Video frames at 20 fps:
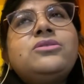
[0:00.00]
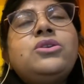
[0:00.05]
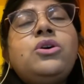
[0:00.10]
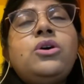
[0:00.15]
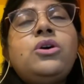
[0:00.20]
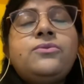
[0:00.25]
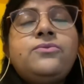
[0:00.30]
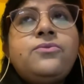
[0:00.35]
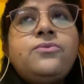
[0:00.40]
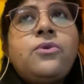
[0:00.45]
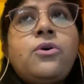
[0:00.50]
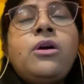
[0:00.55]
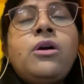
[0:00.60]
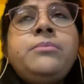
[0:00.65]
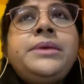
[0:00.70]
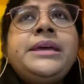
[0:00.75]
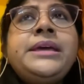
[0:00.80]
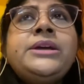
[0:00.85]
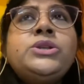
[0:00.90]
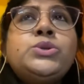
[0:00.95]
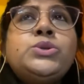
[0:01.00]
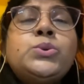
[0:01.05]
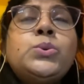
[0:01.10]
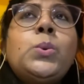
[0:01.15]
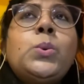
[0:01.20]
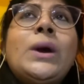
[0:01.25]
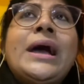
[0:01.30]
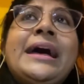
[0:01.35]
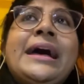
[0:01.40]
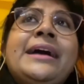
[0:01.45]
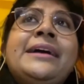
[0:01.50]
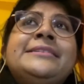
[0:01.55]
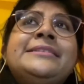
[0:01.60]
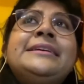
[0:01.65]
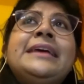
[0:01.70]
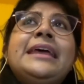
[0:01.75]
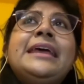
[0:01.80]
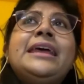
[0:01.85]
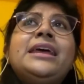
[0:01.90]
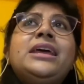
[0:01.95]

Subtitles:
conforming to an